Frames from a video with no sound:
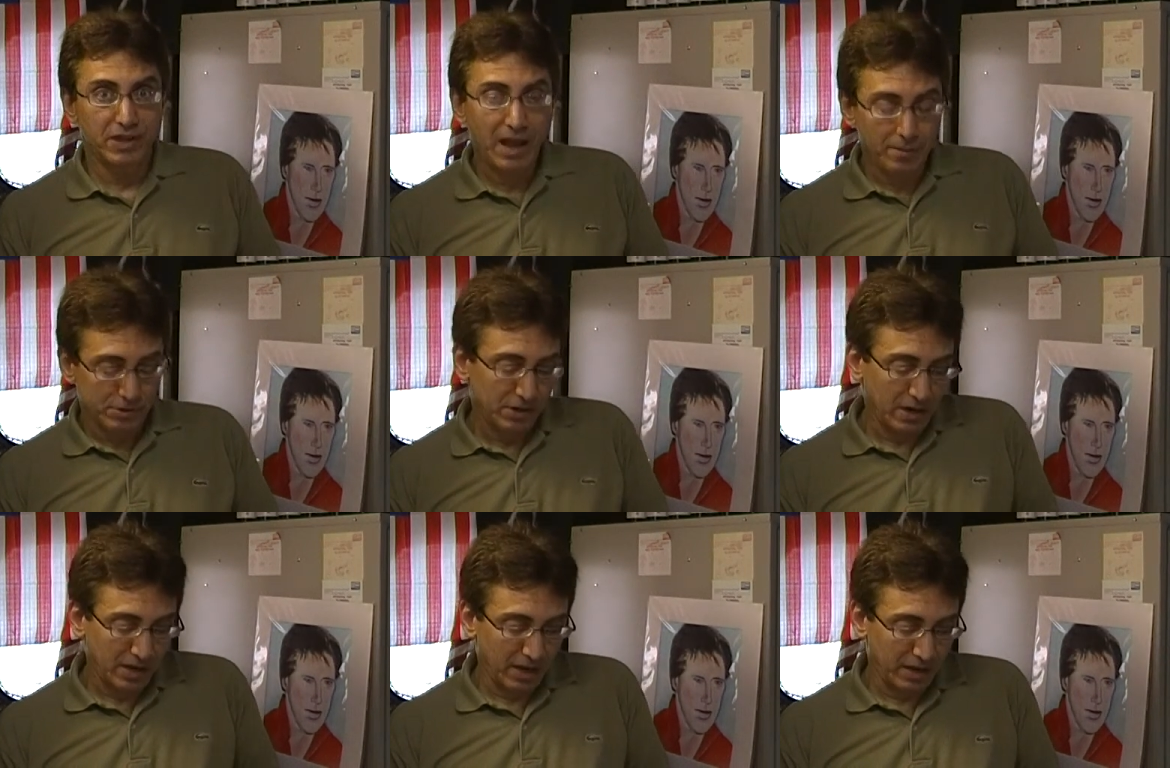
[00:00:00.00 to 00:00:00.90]
Speaker 1: the damage,
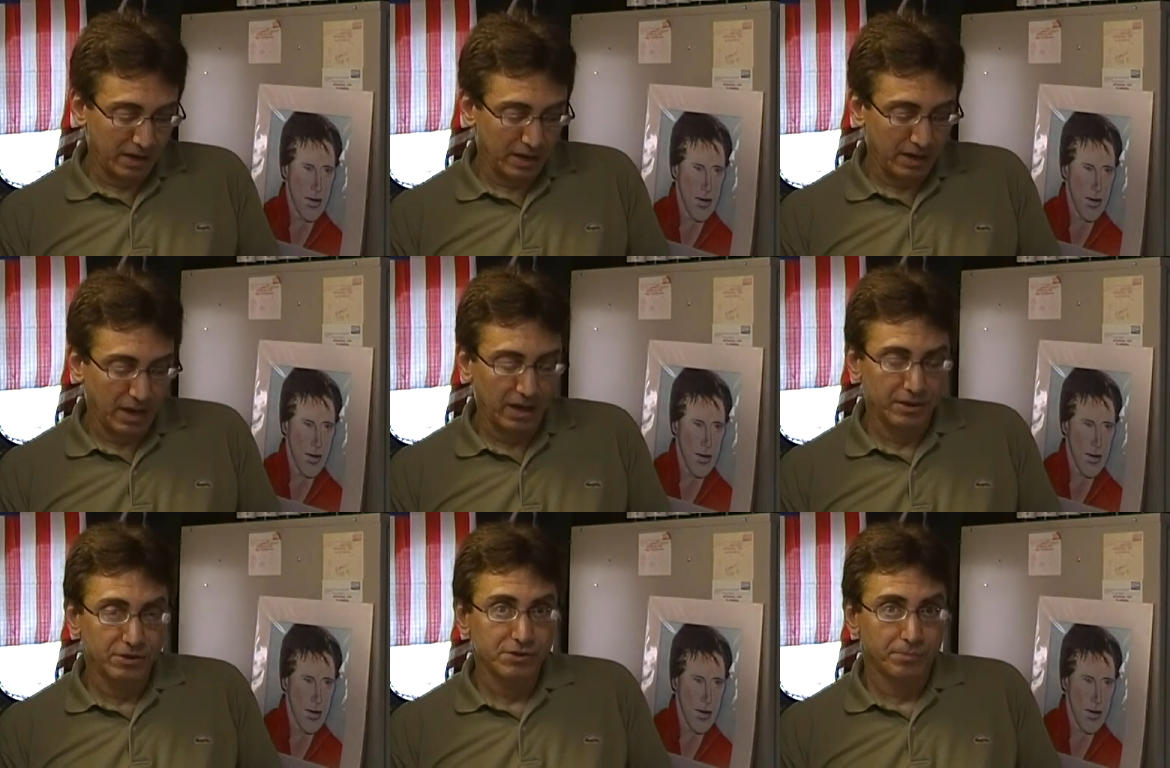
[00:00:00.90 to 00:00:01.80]
and I and and I
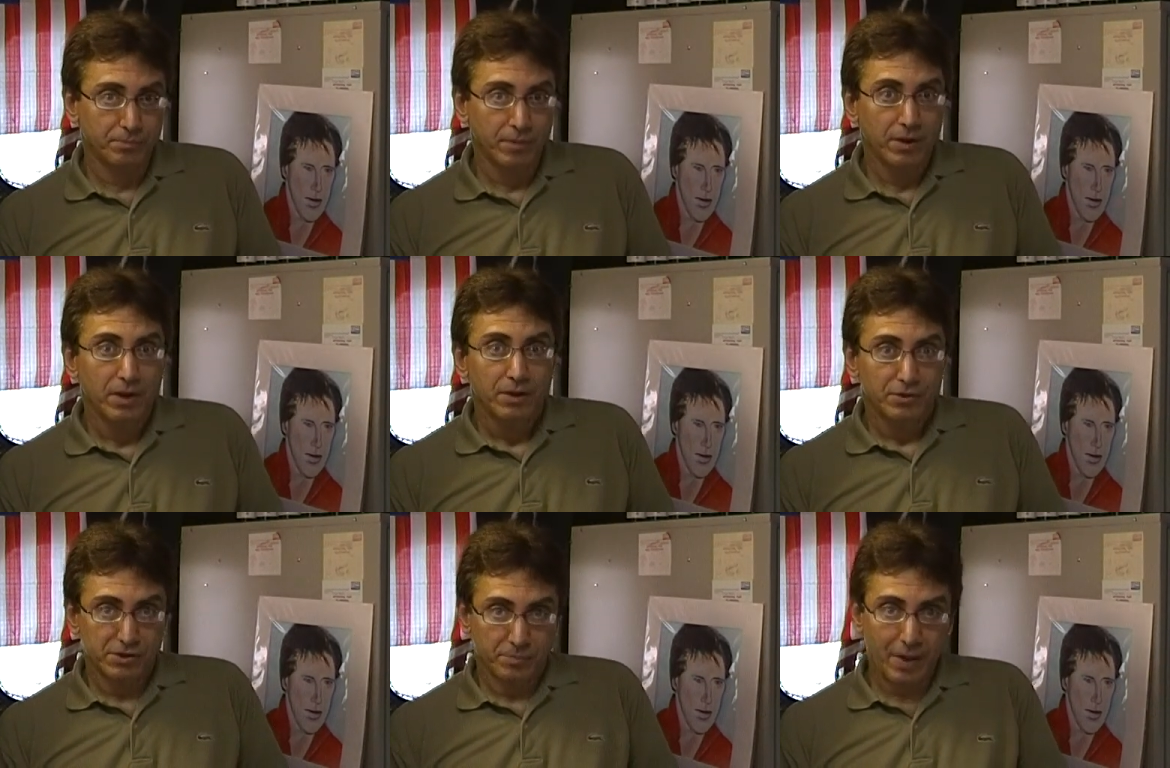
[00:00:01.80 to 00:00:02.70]
and there's a
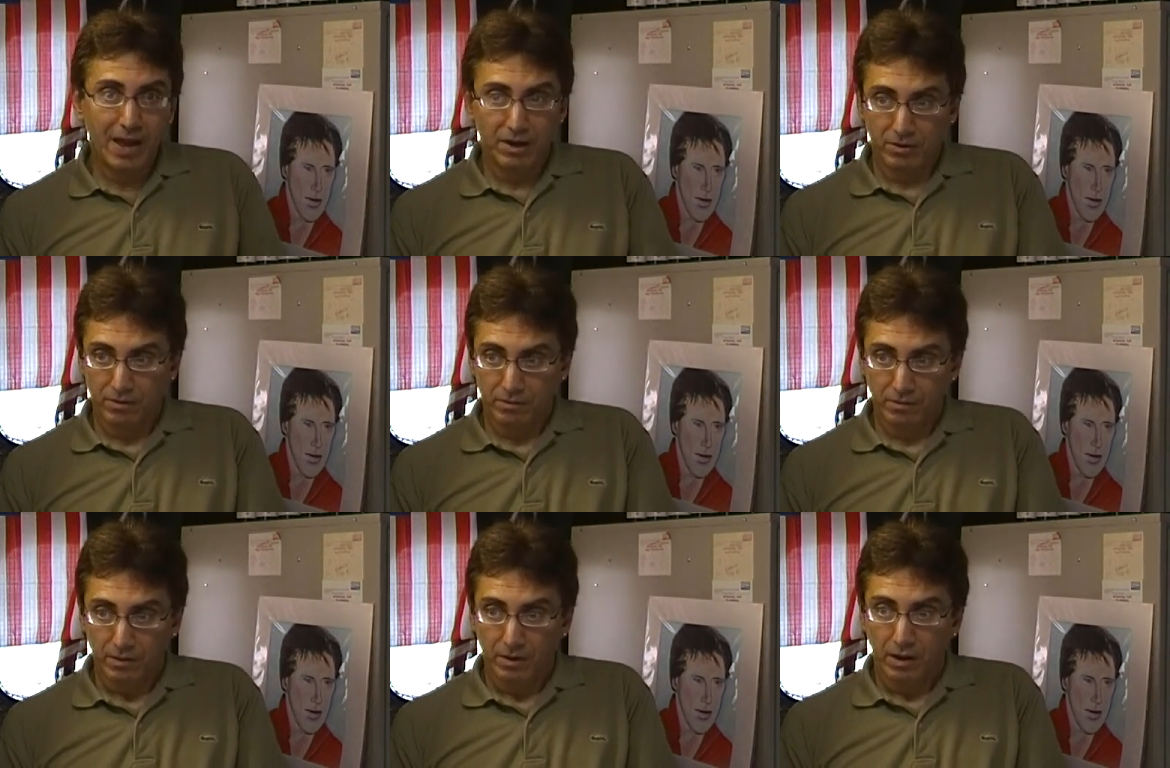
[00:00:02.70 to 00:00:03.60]
there's a banner
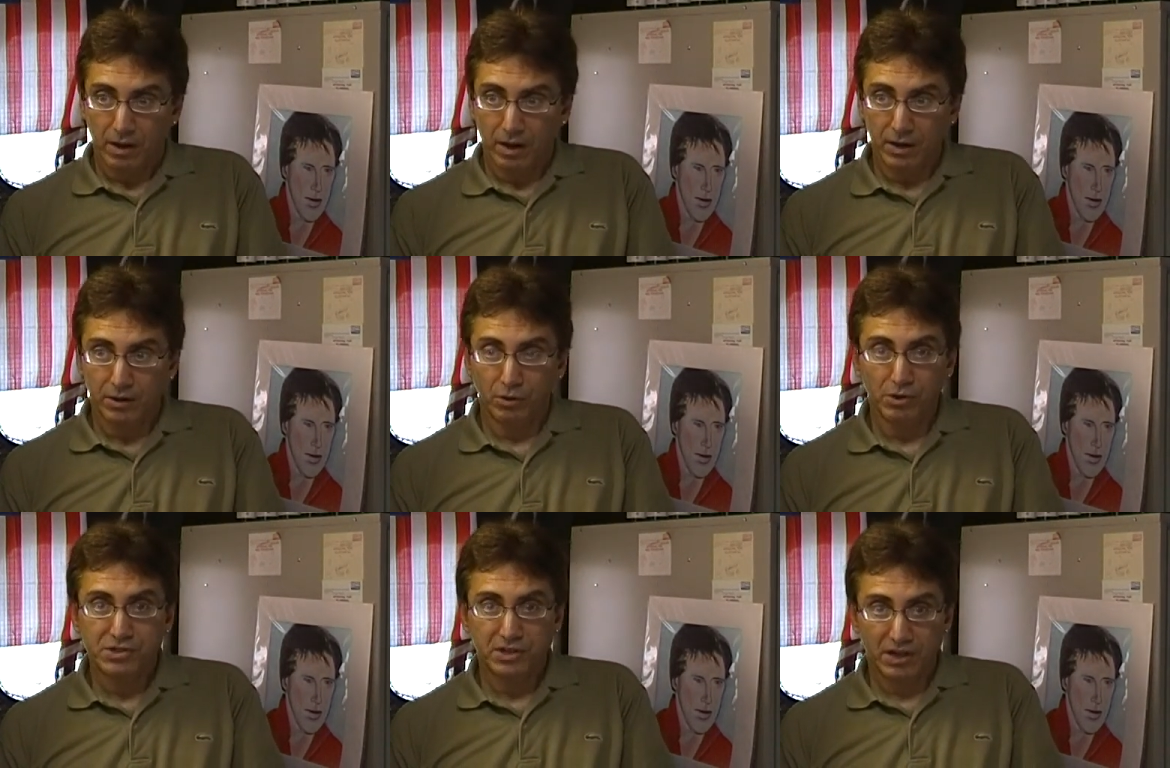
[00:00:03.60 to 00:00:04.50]
on
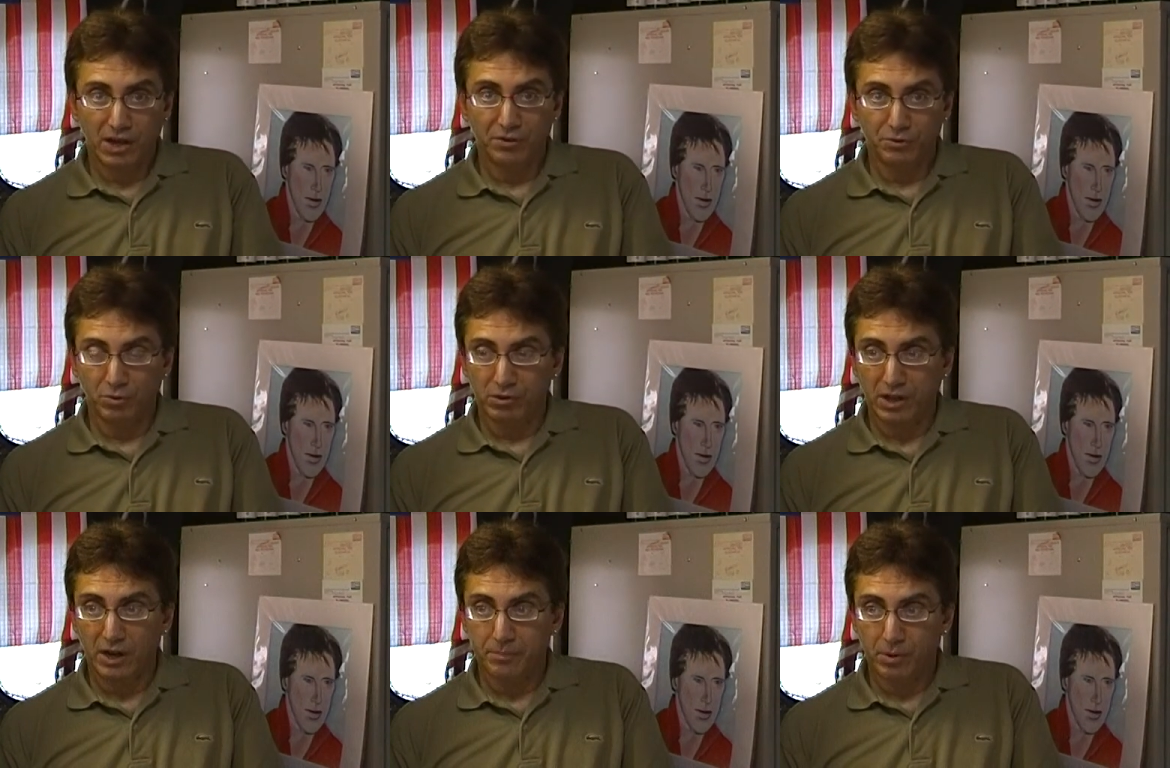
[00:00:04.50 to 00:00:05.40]
Holistic Health Talk
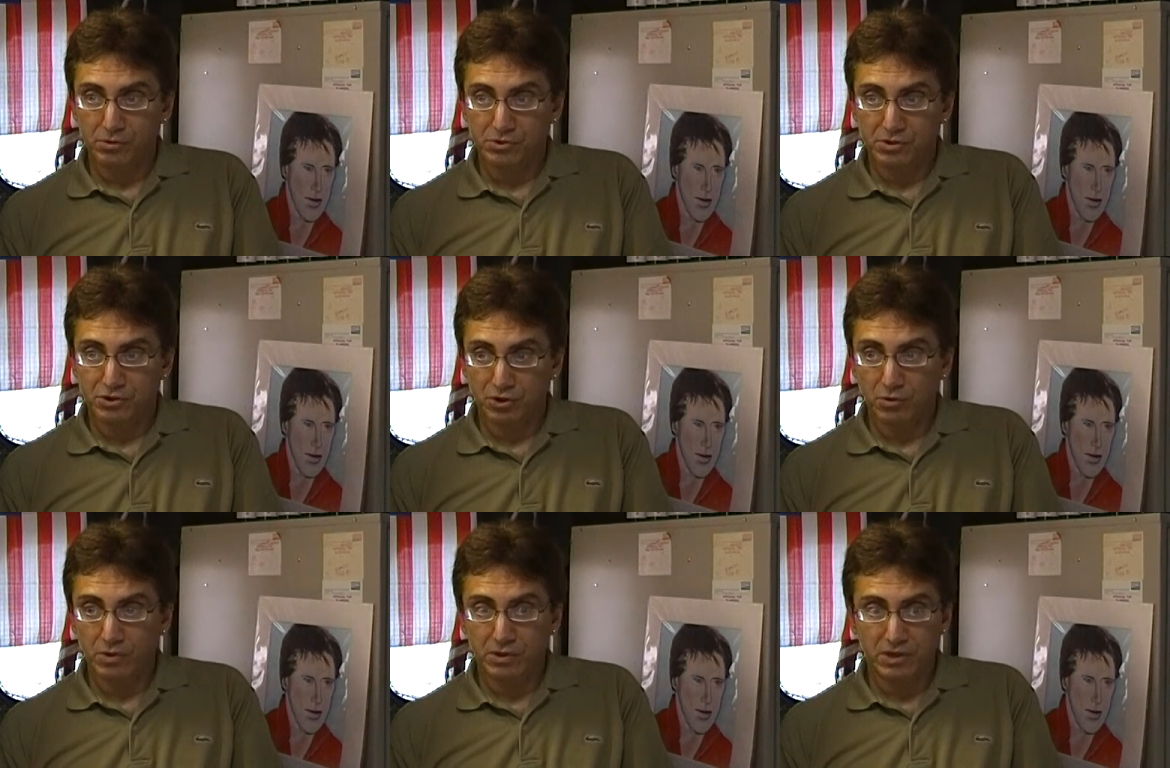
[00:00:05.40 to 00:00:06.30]
that I posted
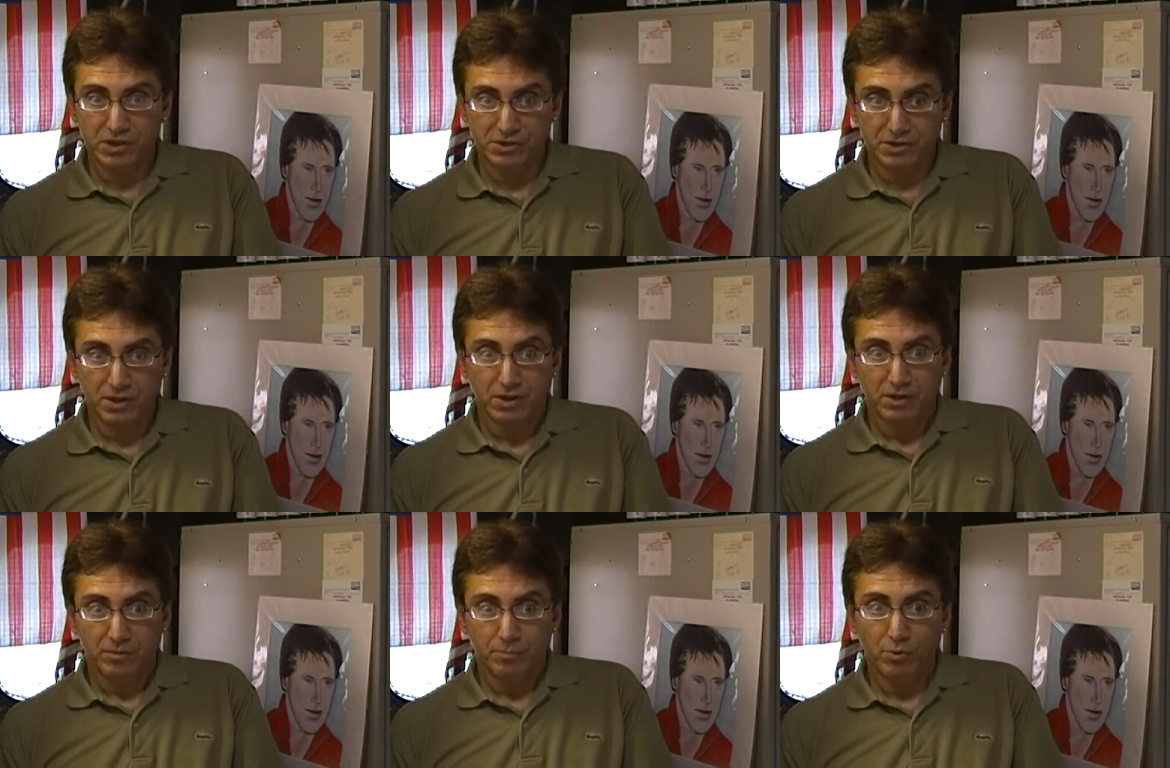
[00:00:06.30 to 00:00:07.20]
showing these
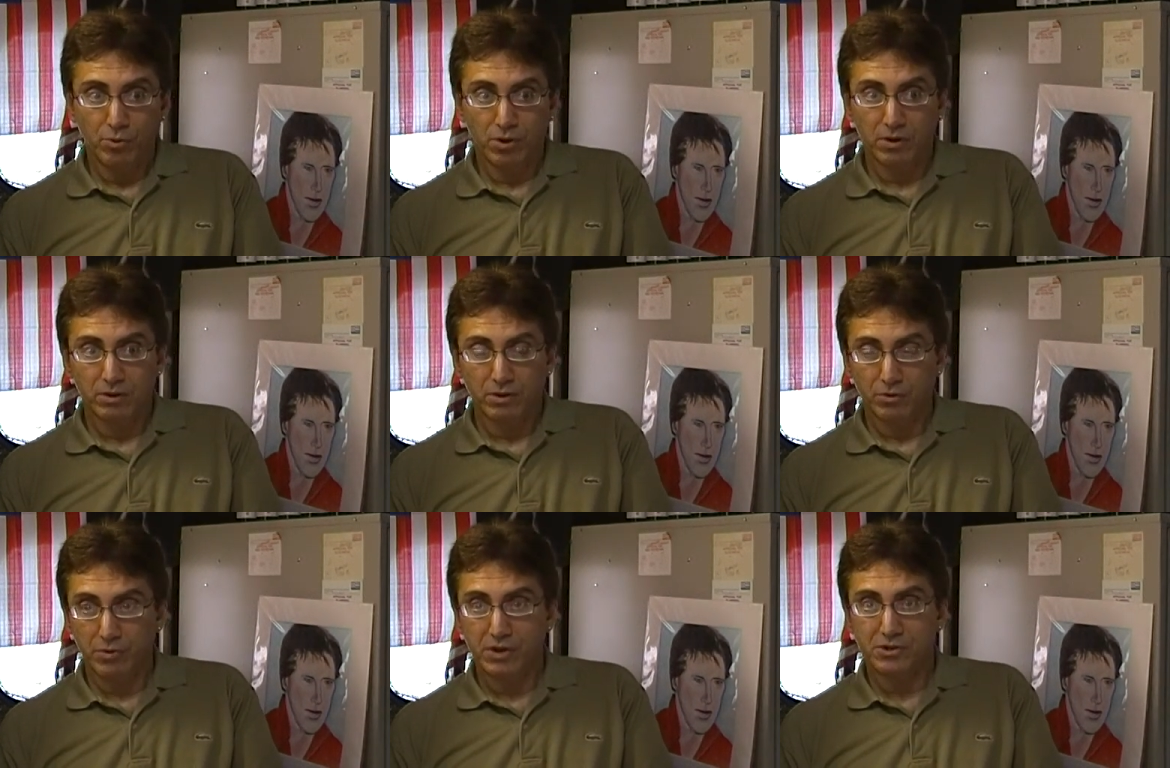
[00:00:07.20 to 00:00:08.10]
poor
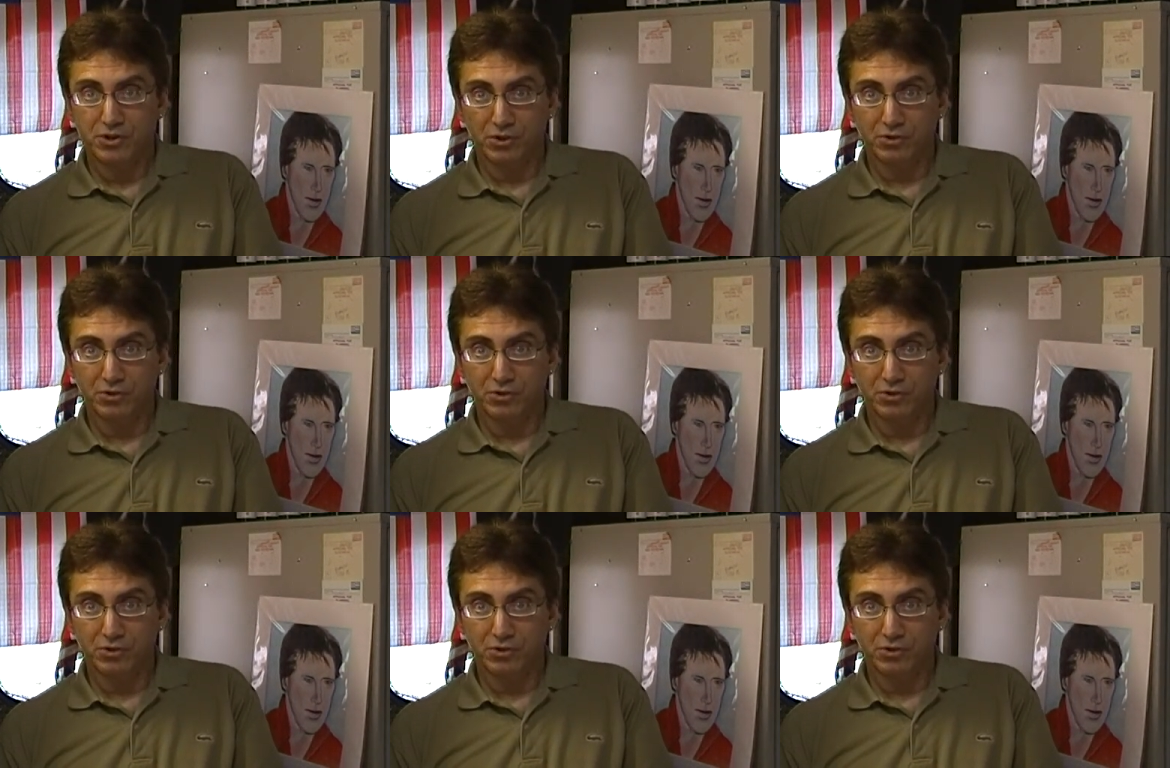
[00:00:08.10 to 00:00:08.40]
Korean